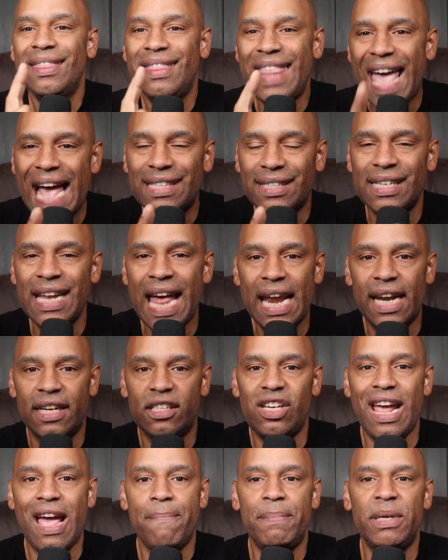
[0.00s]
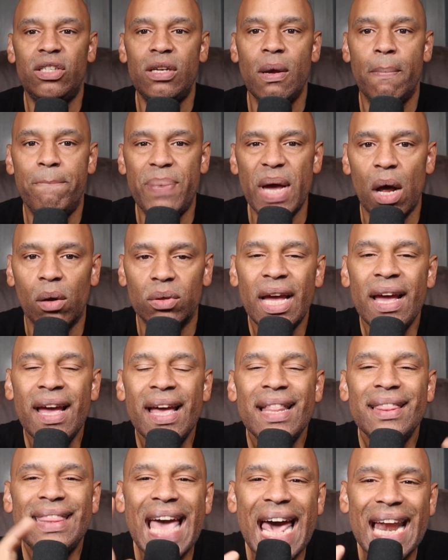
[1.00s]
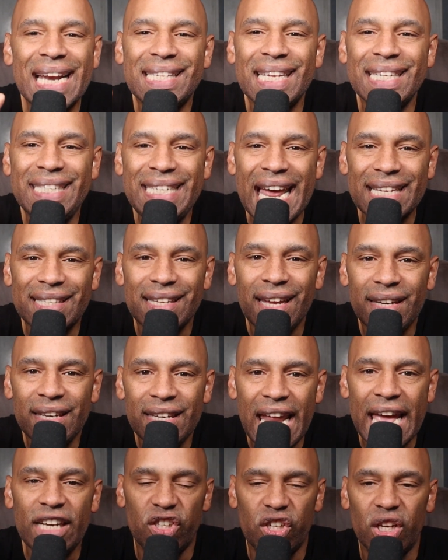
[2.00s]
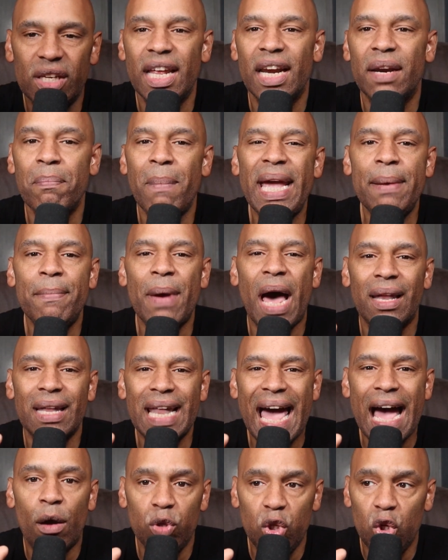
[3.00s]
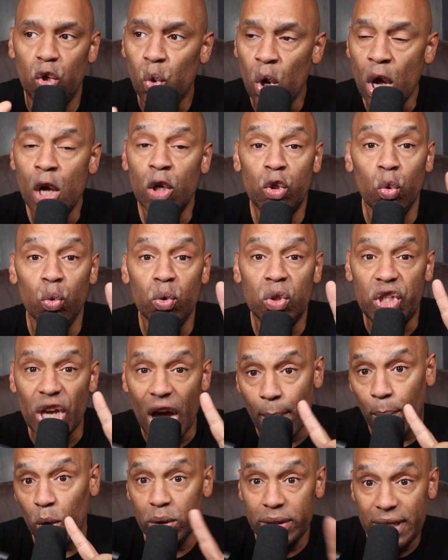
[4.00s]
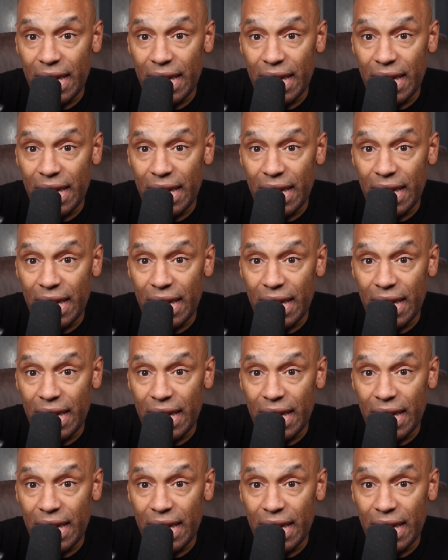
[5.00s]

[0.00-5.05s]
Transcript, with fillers: That's not a championship belt. That is a designation that may allow you to double